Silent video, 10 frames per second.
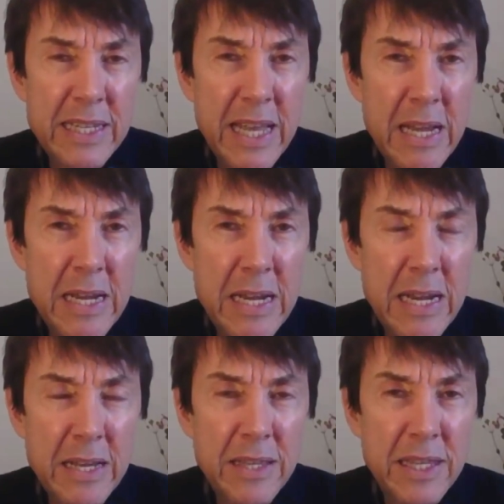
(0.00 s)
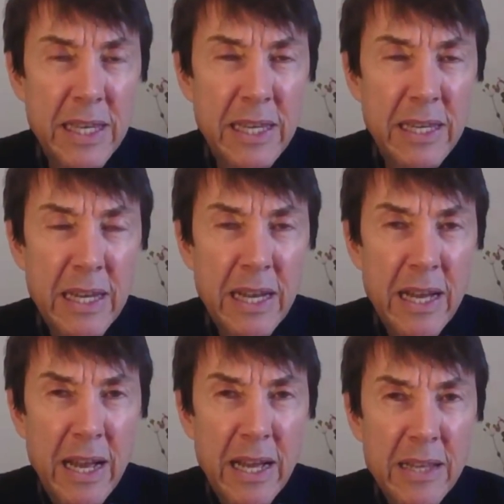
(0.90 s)

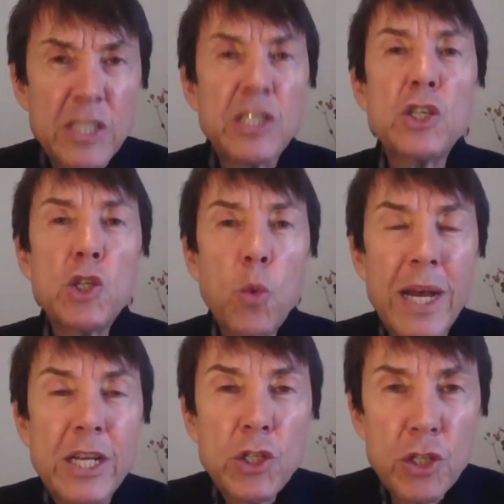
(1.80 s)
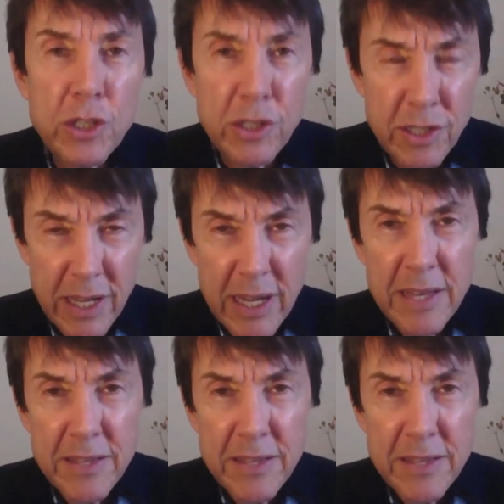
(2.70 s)
the situations